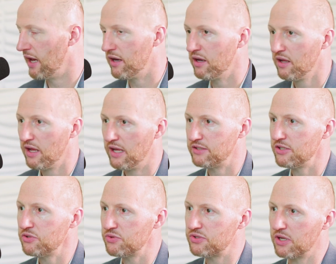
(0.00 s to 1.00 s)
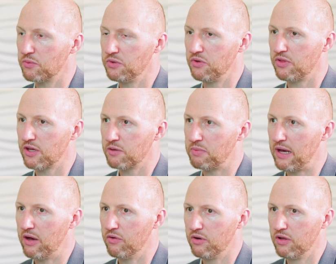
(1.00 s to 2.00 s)
And it's interesting when you think
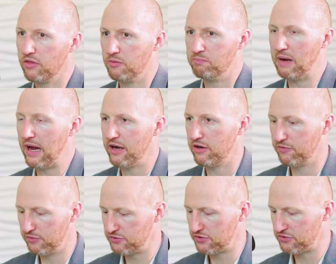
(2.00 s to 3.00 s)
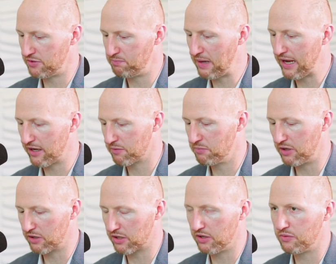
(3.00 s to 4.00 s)
about the buyer versus the bank
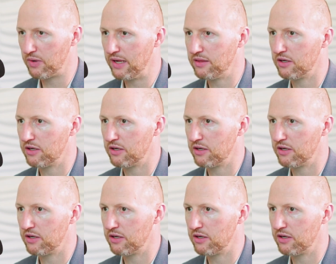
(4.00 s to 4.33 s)
market, right?